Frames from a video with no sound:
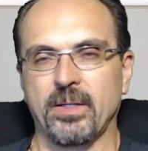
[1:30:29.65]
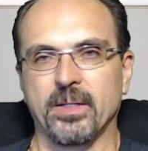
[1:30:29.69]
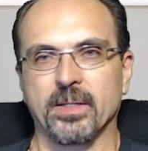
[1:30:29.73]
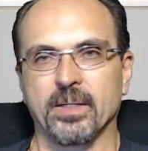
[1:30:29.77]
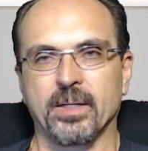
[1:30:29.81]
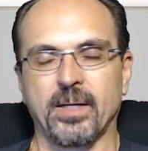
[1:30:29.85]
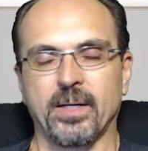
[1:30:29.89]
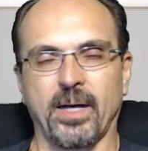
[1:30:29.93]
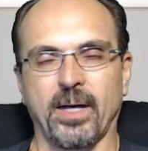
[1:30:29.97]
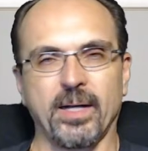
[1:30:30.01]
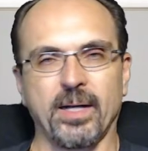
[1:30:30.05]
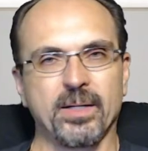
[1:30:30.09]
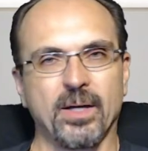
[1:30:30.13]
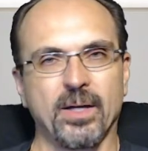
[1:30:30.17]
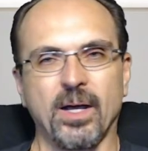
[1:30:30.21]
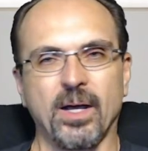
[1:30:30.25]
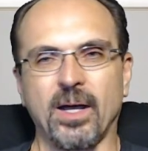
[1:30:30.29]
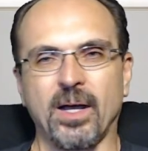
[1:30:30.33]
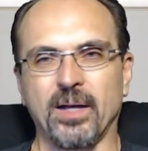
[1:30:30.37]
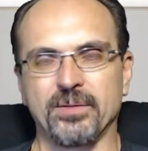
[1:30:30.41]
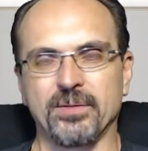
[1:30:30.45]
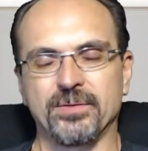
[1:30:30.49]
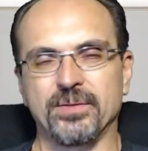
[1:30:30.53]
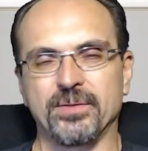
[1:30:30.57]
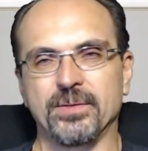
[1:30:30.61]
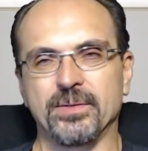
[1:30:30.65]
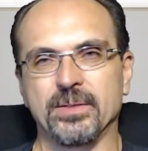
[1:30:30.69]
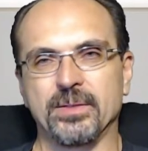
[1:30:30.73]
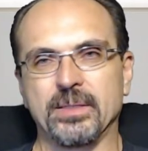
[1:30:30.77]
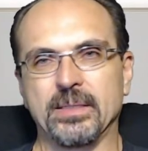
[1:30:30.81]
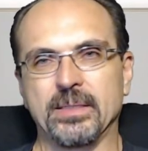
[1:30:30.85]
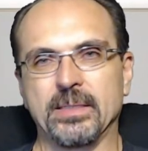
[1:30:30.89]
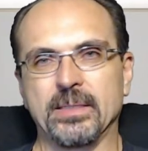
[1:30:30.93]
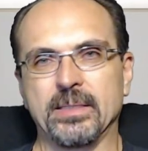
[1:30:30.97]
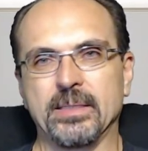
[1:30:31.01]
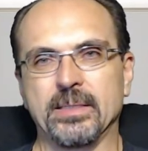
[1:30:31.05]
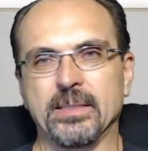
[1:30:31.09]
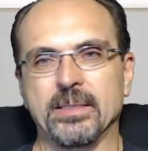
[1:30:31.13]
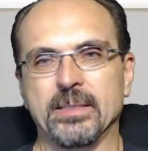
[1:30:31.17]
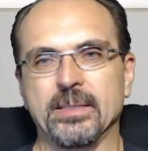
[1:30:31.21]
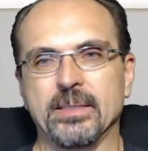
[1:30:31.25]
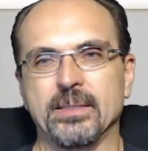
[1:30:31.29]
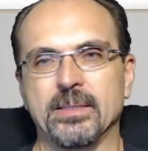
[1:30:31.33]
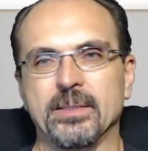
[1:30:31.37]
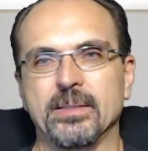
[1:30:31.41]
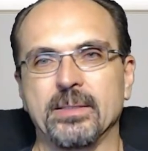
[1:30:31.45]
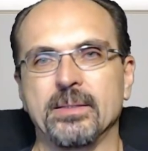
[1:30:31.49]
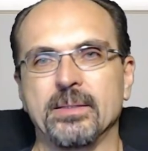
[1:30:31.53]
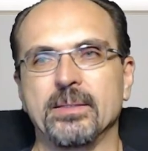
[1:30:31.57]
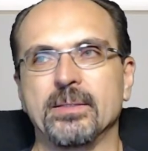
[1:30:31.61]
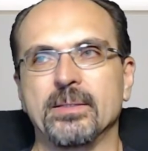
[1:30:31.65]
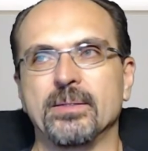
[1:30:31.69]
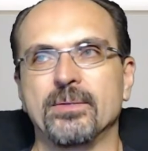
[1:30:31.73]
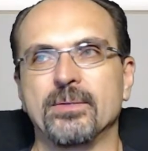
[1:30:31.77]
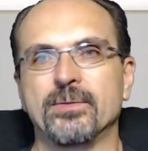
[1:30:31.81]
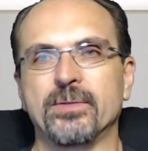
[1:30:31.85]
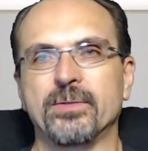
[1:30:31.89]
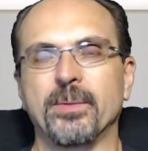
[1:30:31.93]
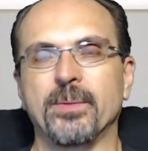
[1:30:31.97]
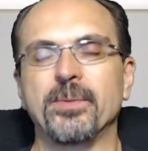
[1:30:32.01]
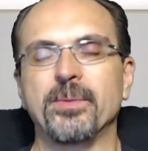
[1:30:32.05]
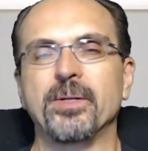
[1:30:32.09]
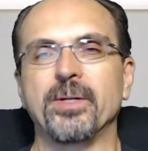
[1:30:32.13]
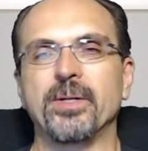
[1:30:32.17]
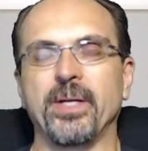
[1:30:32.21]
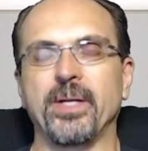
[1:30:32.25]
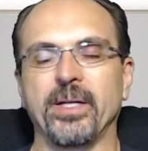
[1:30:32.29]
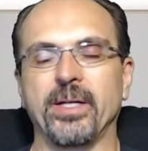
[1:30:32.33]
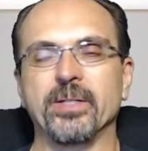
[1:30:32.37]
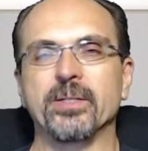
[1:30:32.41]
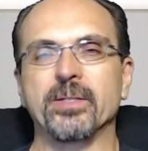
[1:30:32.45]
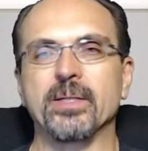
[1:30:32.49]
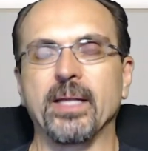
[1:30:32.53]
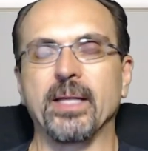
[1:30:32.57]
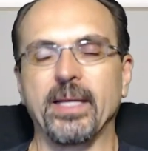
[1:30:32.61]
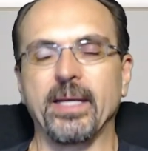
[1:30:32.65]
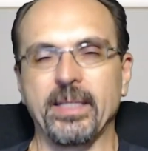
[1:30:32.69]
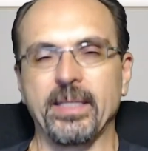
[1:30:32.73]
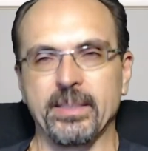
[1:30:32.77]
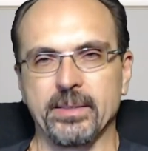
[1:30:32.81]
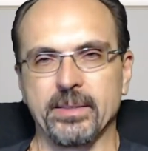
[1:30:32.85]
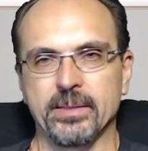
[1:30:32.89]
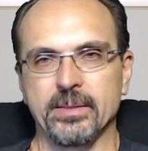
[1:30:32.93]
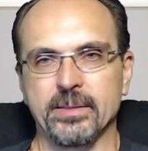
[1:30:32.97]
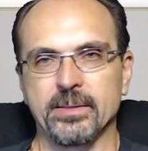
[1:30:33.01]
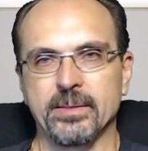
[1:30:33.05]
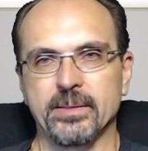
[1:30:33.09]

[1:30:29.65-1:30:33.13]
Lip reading: cut off from their inner light,